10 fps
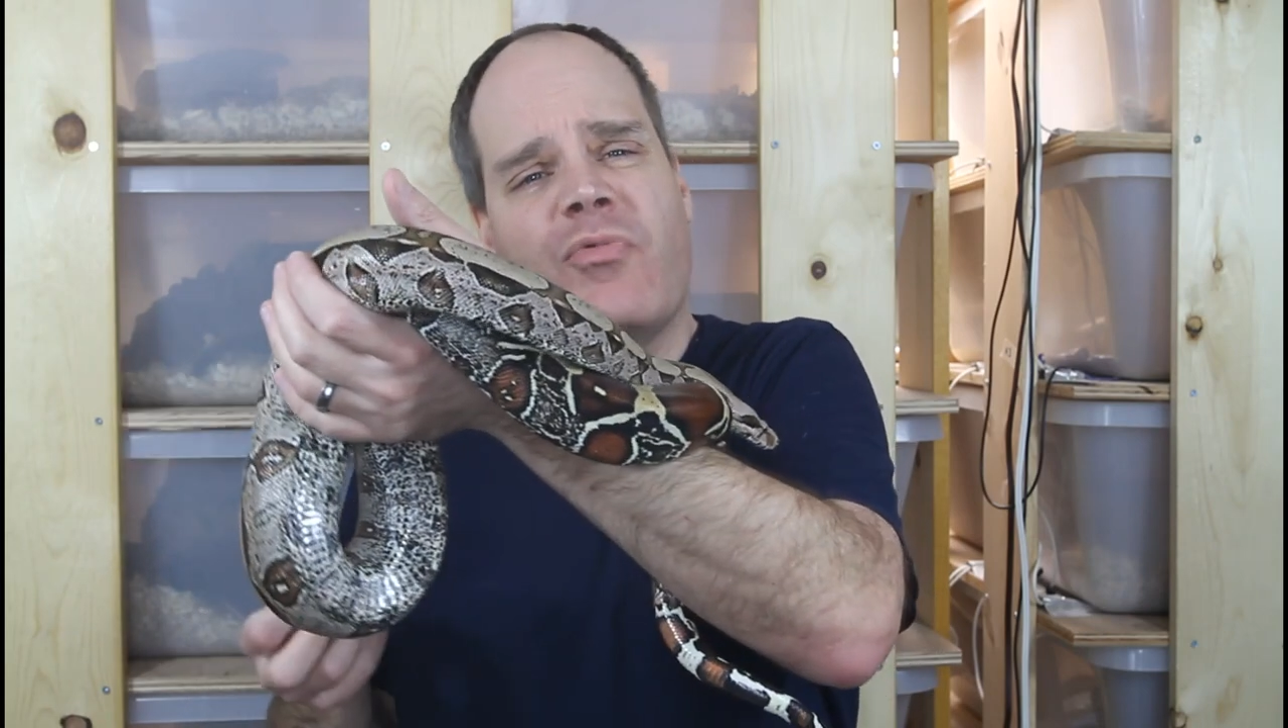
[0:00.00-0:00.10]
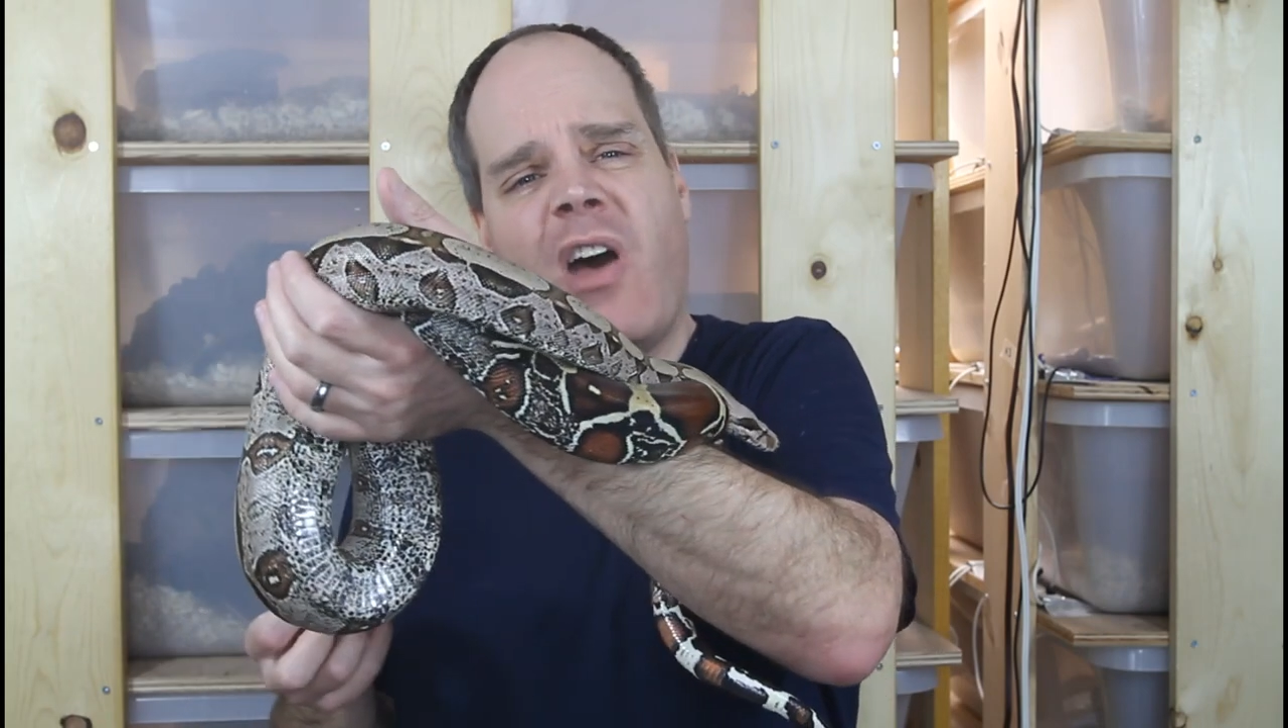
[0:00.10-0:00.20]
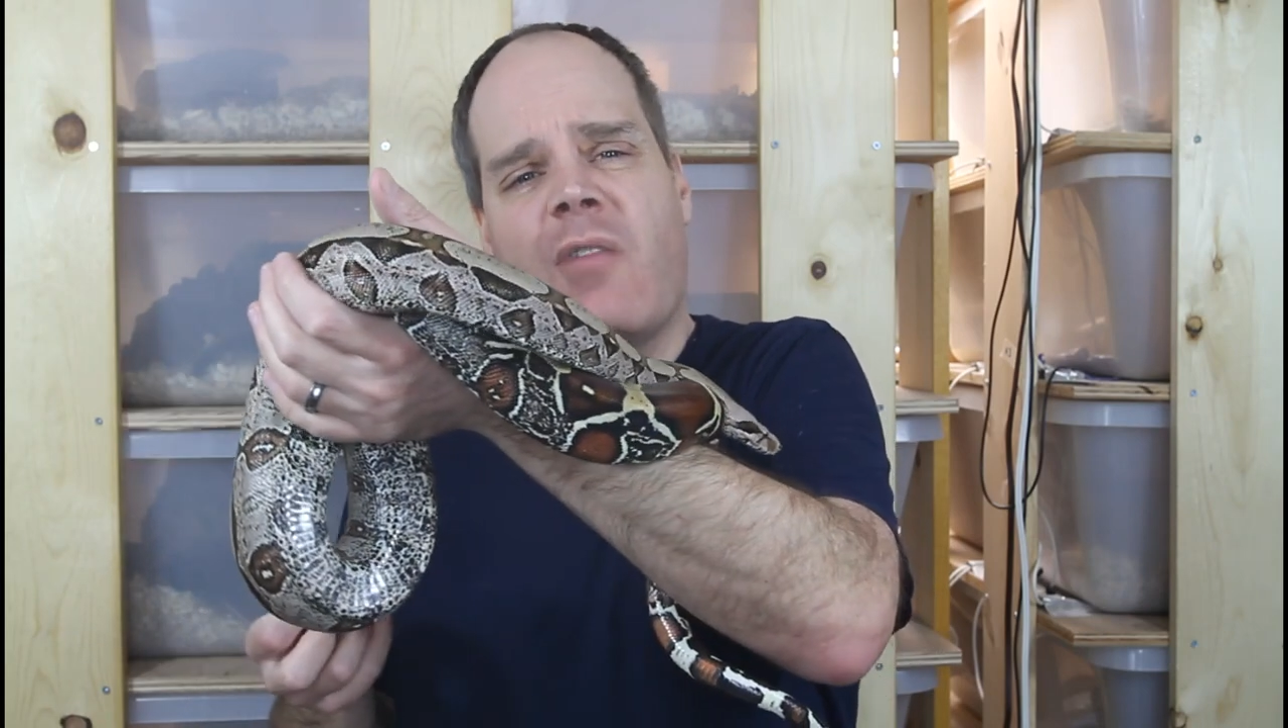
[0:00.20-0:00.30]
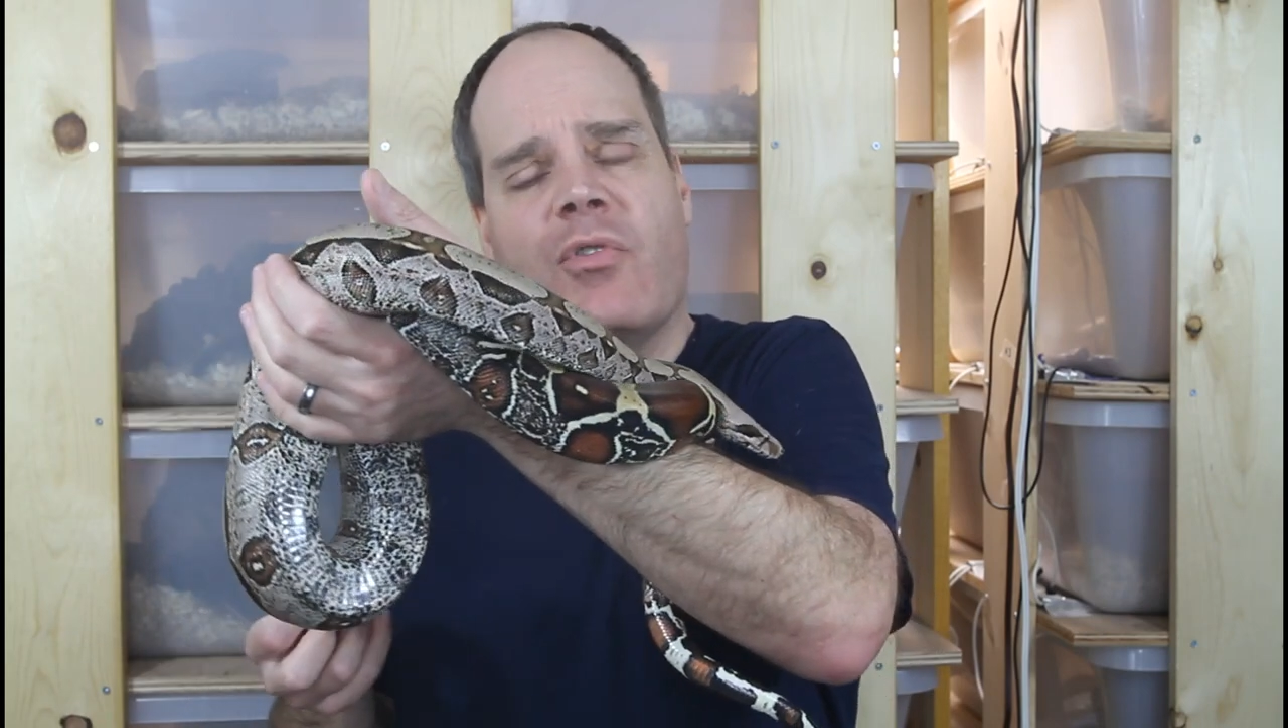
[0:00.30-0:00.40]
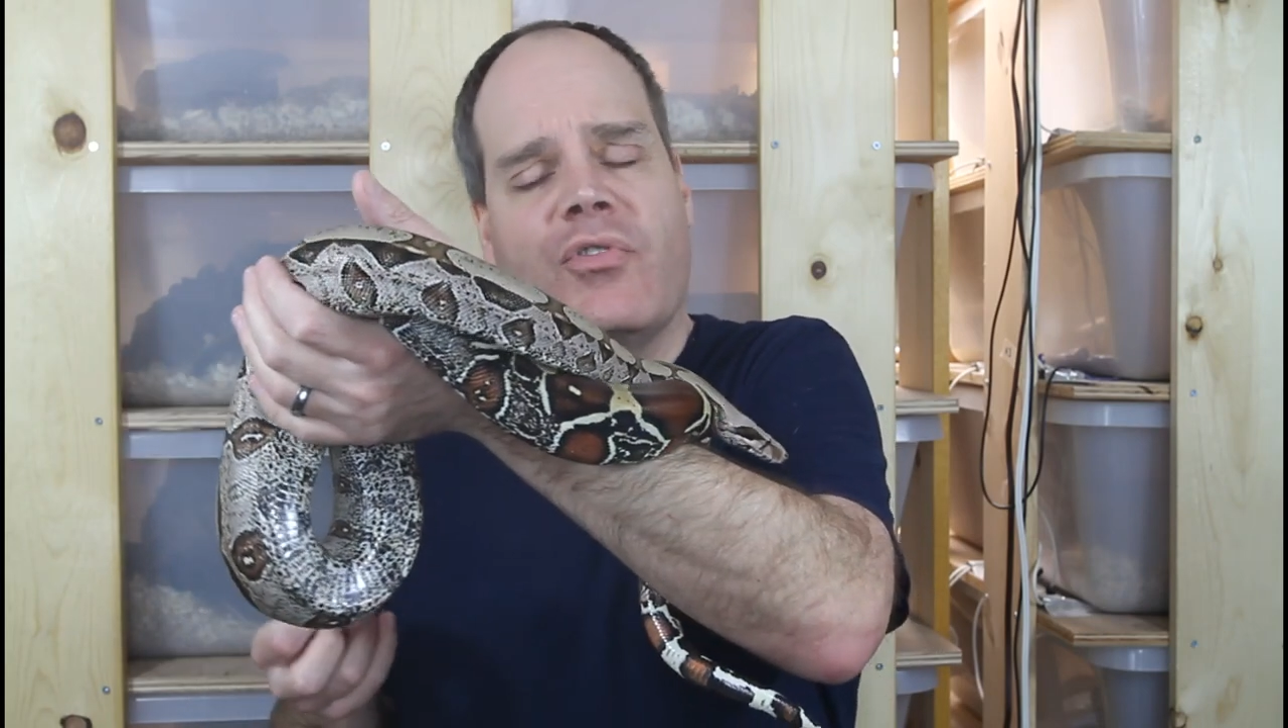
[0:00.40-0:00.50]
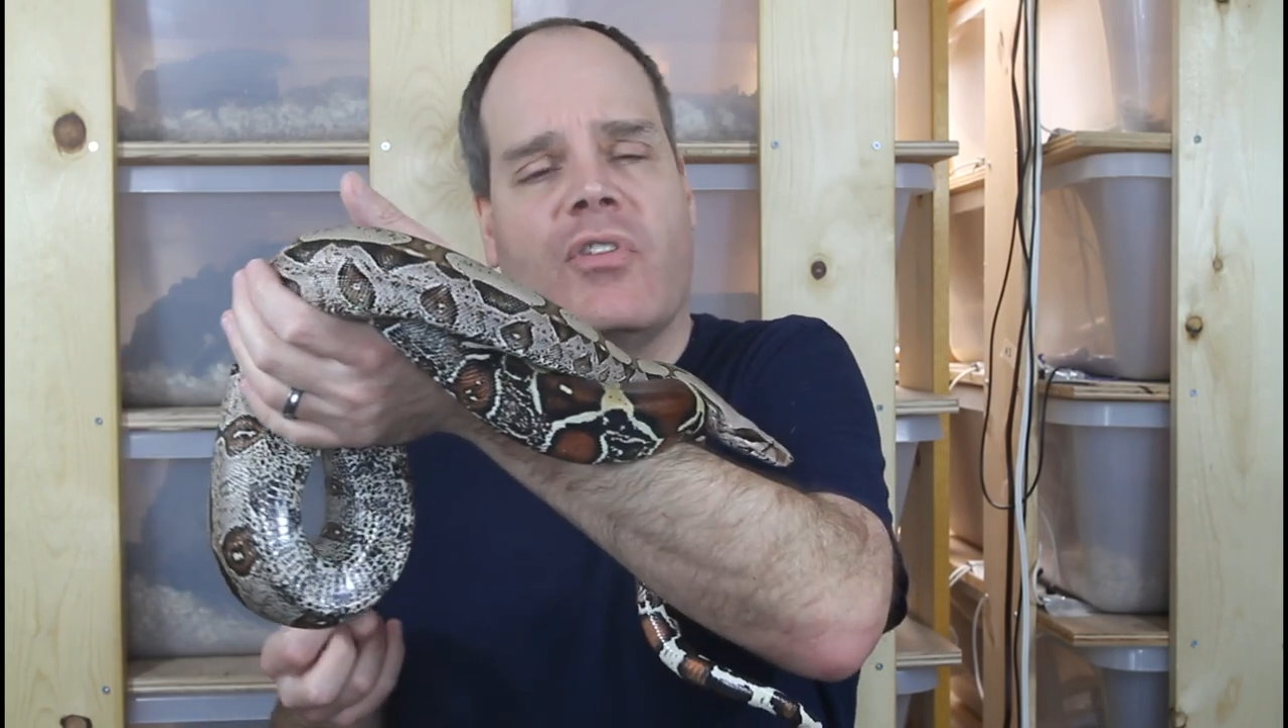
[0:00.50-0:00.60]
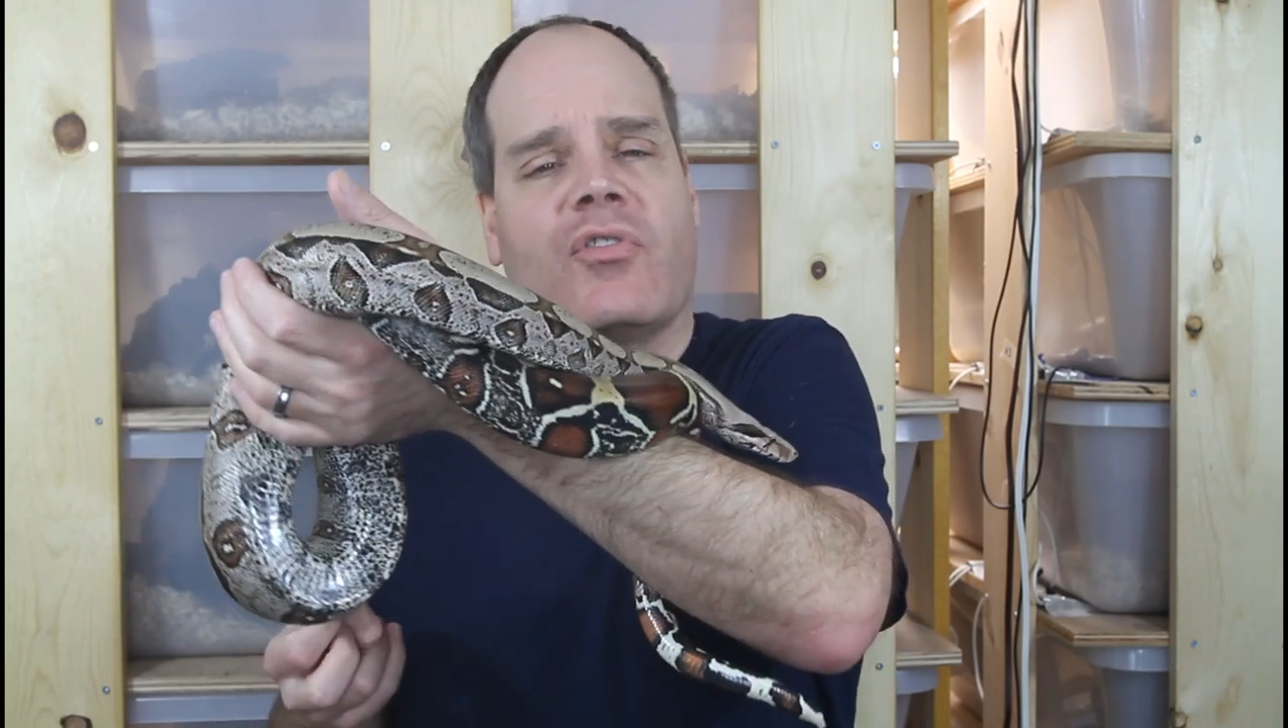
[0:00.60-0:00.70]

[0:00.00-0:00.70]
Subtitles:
5 or 6